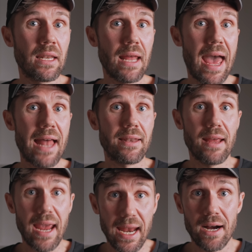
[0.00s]
it at
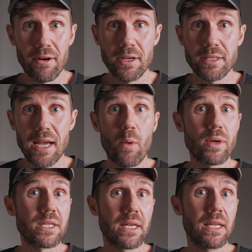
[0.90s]
8 hours, I
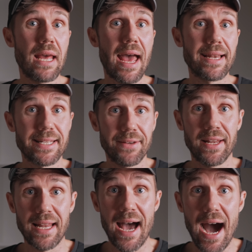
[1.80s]
would set it at
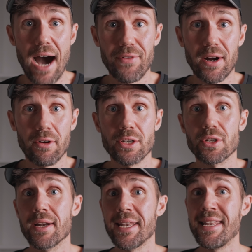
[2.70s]
7.5 hours
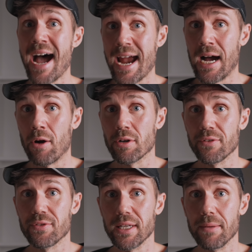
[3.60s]
or 9 hours
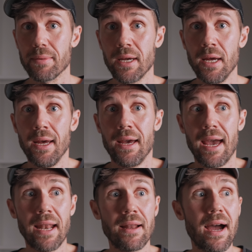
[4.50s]
of sleep.
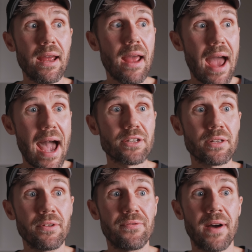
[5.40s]
And I
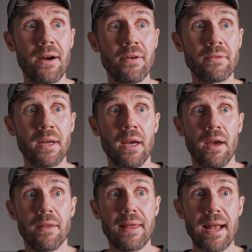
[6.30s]
actually found
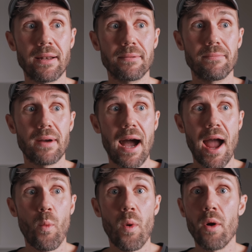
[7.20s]
that
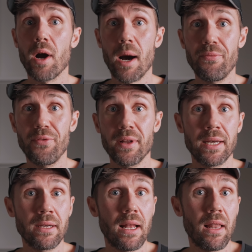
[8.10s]
I woke up
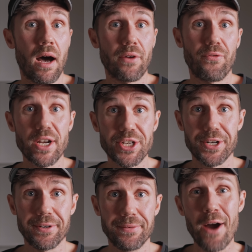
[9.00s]
feeling a lot
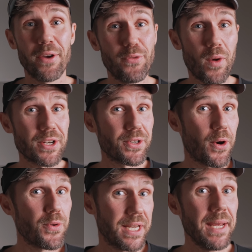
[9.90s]
fresher. Now, if you want to
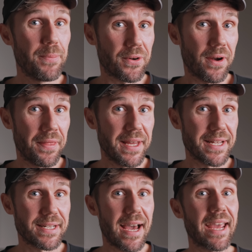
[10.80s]
go deeper on
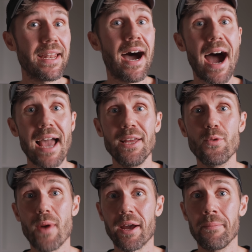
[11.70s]
this, I can highly
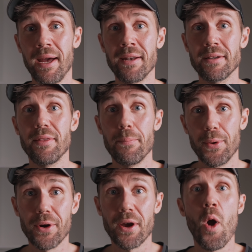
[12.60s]
recommend the
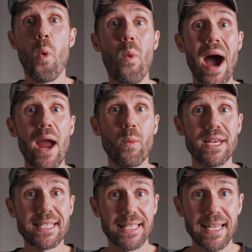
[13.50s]
book Why We
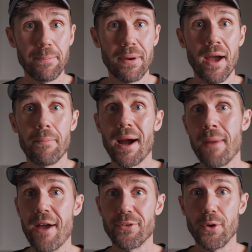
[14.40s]
Sleep by
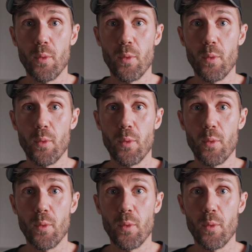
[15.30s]
Matthew